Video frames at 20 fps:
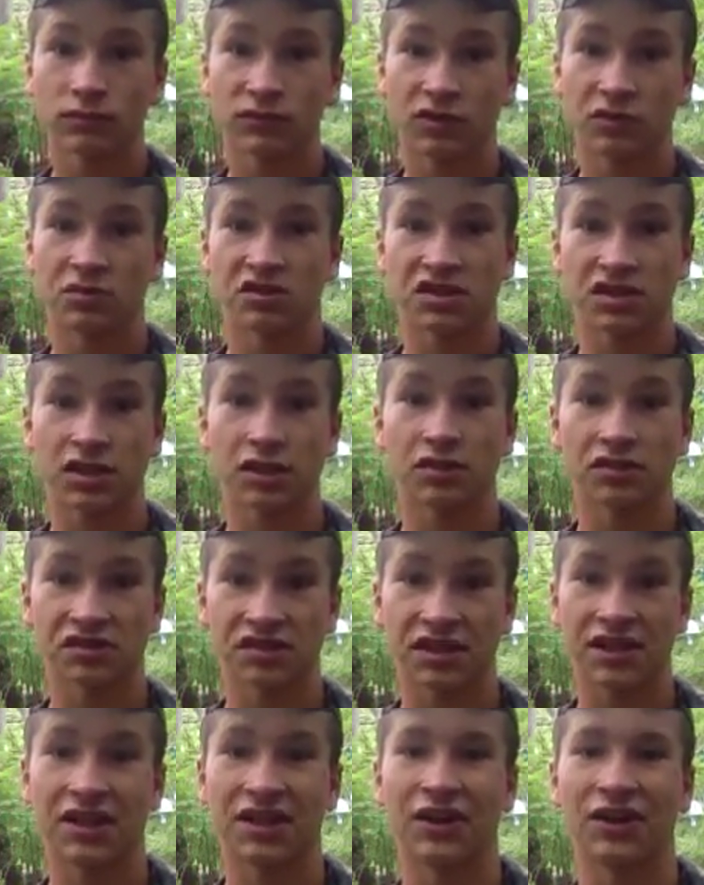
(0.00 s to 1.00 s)
The mosquitoes
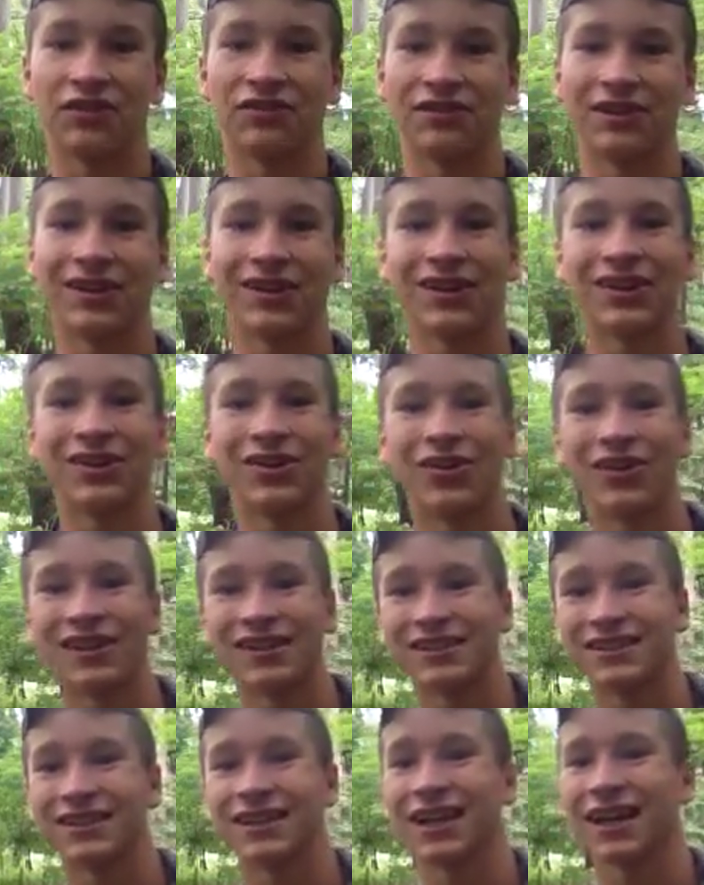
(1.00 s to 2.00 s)
out here are very
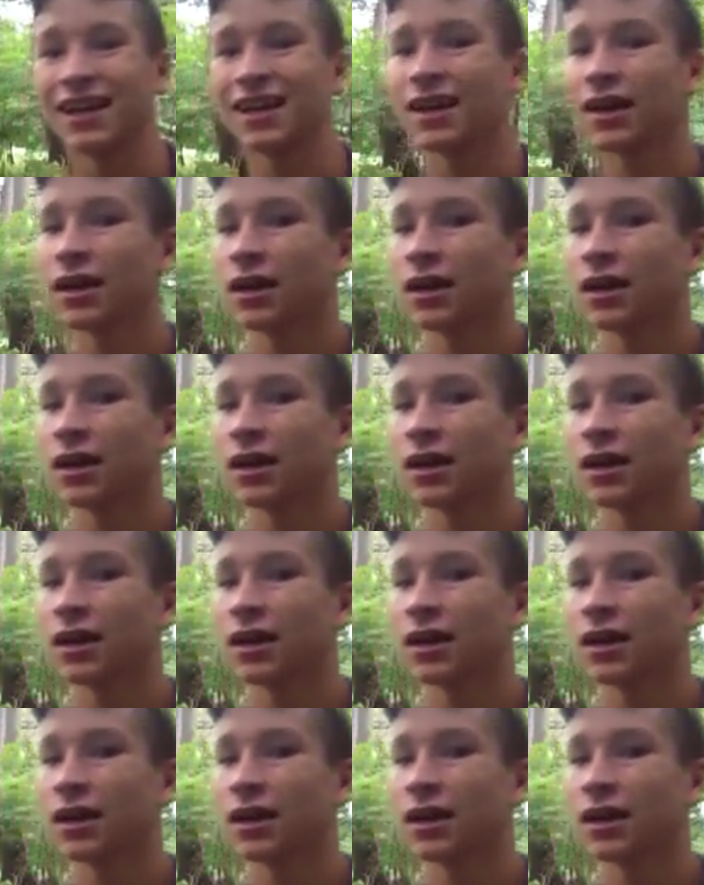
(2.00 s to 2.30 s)
annoying today.